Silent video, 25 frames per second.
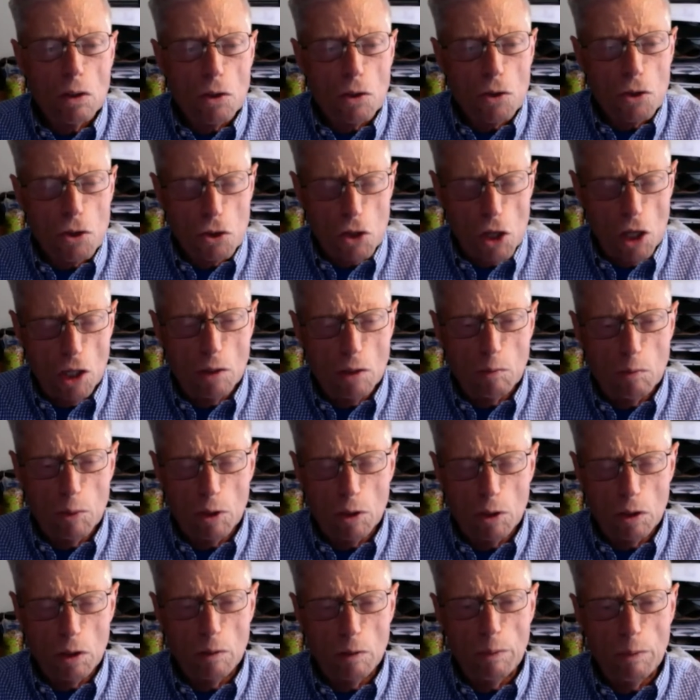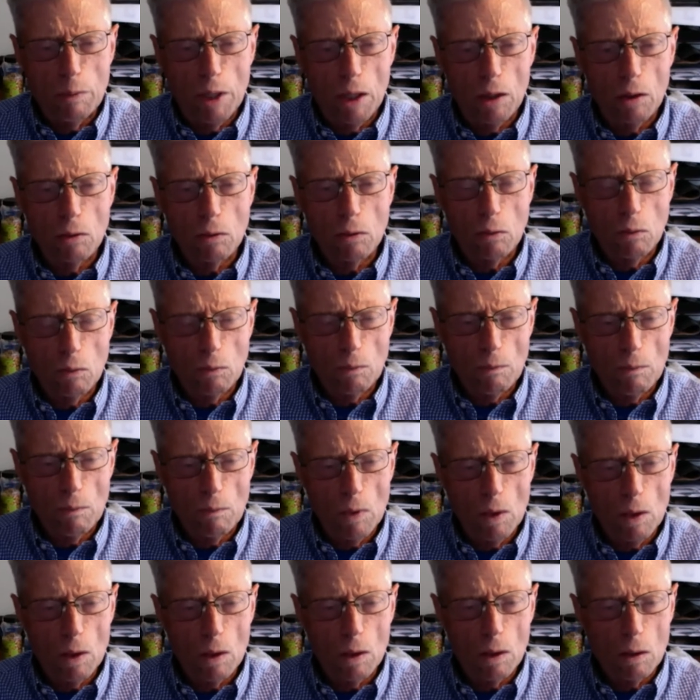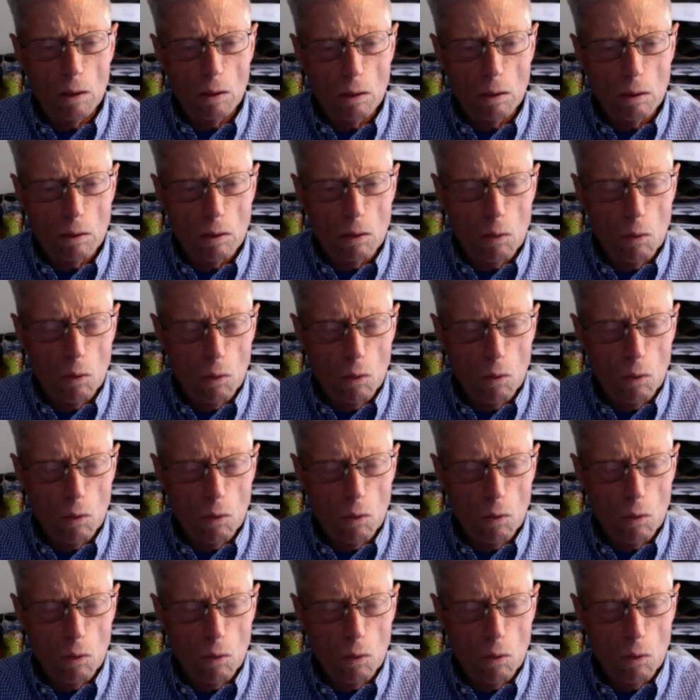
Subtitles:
statement about the